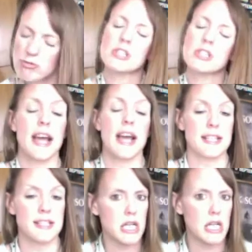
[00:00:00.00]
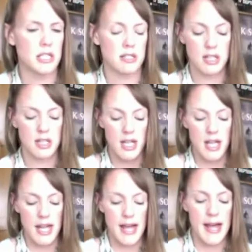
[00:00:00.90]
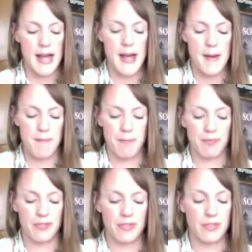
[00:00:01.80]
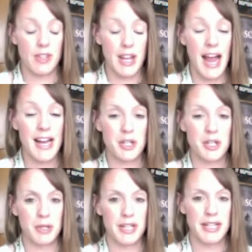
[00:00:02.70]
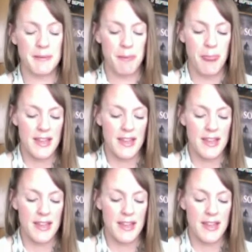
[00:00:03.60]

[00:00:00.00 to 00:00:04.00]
yes, and complete.